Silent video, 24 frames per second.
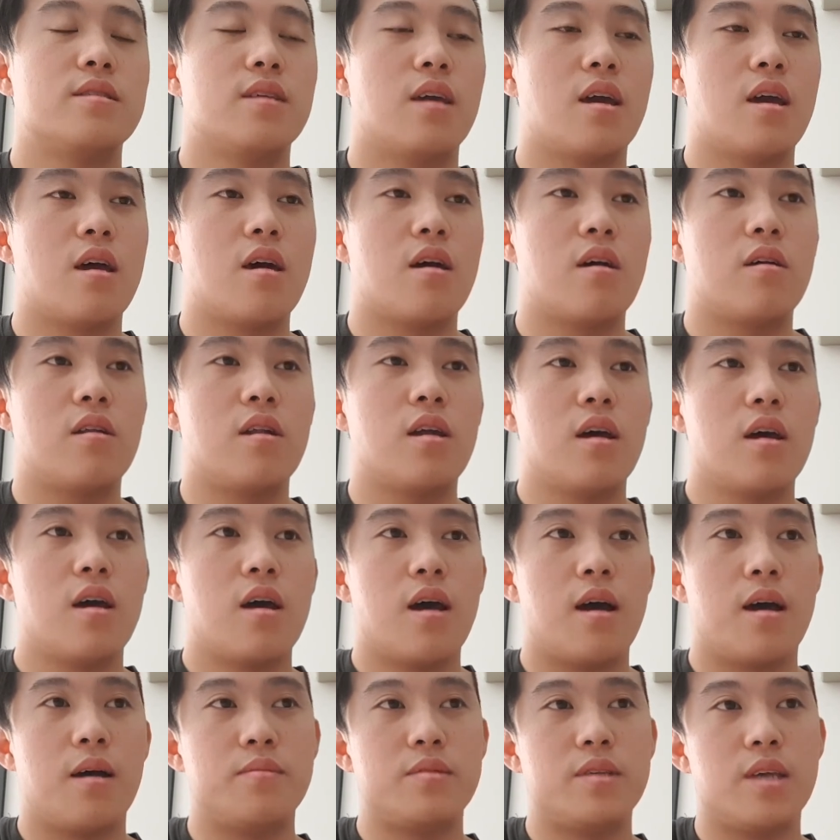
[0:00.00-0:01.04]

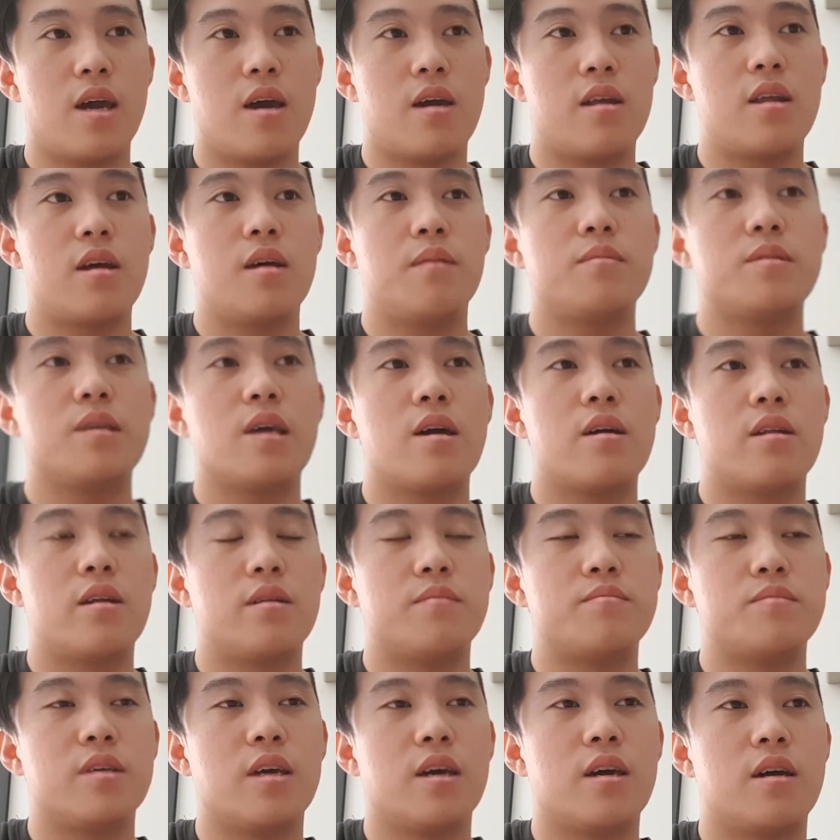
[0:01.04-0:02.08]
down, up, down, up, down,
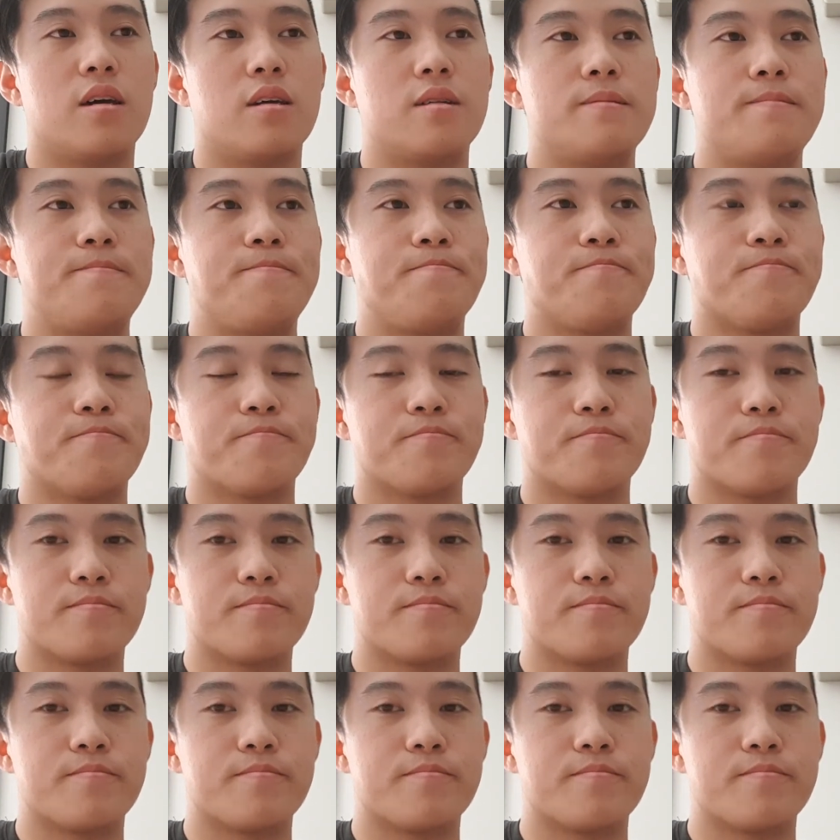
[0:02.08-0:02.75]
up, down.